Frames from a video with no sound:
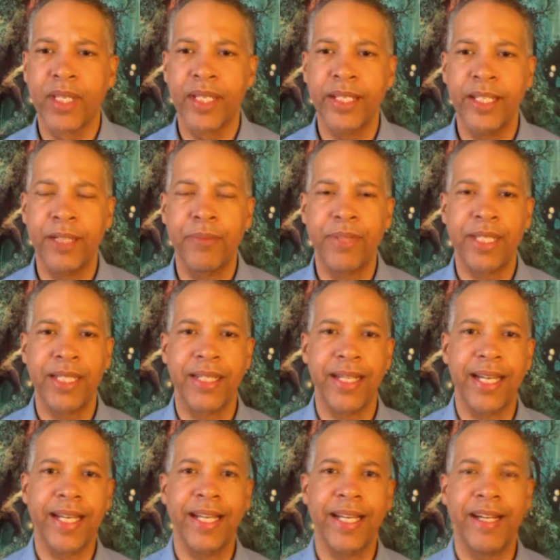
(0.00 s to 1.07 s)
dealing with
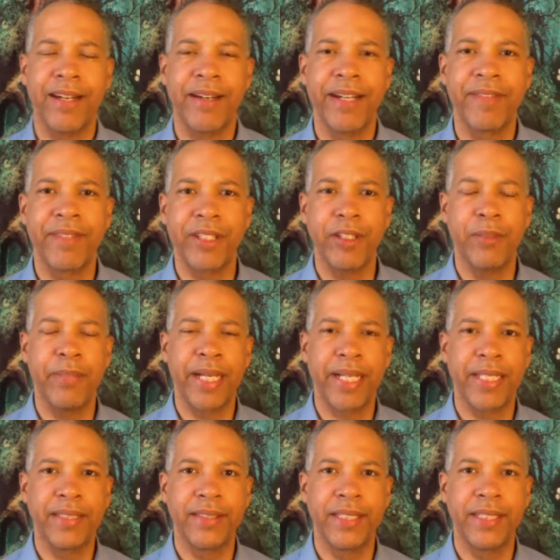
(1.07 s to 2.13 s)
Kanaya. I'll have to go
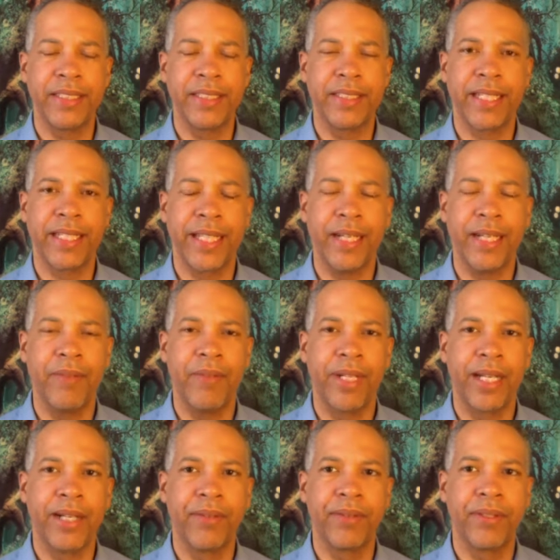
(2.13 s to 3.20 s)
back and check that one
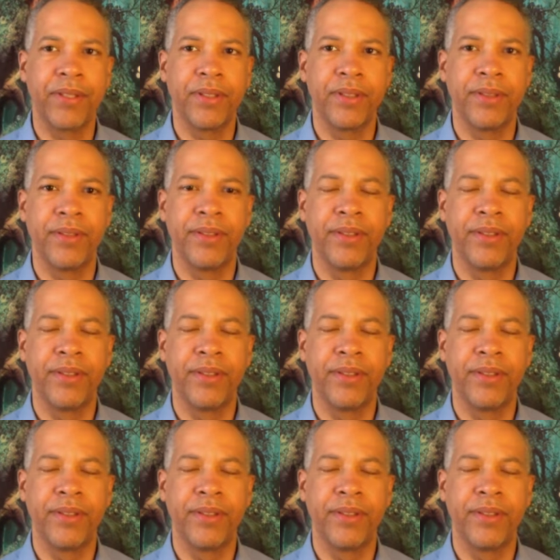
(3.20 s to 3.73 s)
out too.